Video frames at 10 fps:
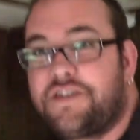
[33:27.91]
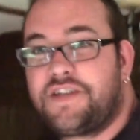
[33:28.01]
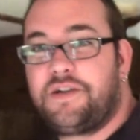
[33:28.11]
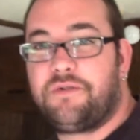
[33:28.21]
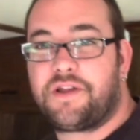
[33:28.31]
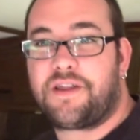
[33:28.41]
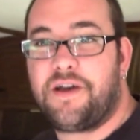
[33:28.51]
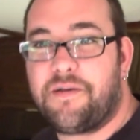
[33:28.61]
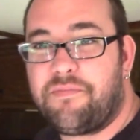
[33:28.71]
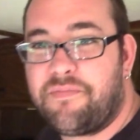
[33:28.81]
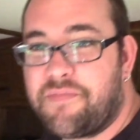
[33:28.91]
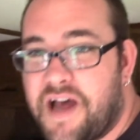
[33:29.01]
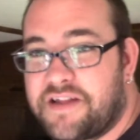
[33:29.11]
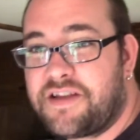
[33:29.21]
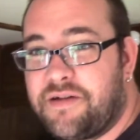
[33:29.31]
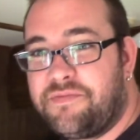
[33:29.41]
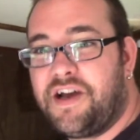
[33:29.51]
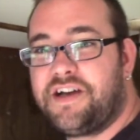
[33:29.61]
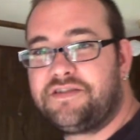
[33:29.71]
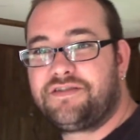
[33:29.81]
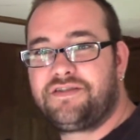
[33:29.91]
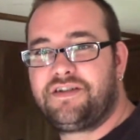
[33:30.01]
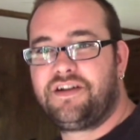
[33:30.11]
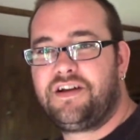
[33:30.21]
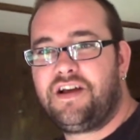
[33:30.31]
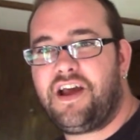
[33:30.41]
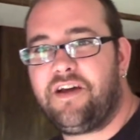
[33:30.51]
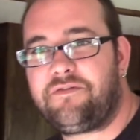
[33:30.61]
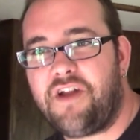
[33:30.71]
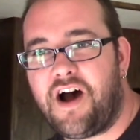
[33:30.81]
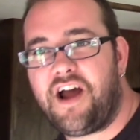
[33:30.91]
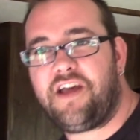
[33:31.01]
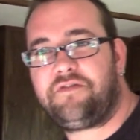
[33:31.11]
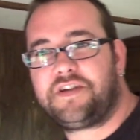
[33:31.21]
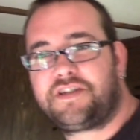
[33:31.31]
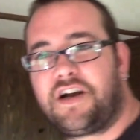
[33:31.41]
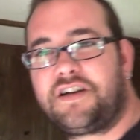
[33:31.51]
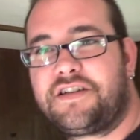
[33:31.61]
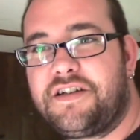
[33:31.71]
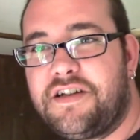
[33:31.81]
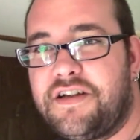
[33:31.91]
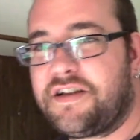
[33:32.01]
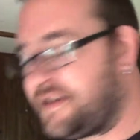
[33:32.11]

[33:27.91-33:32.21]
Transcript: see what the bathtub does. If not, if you it if it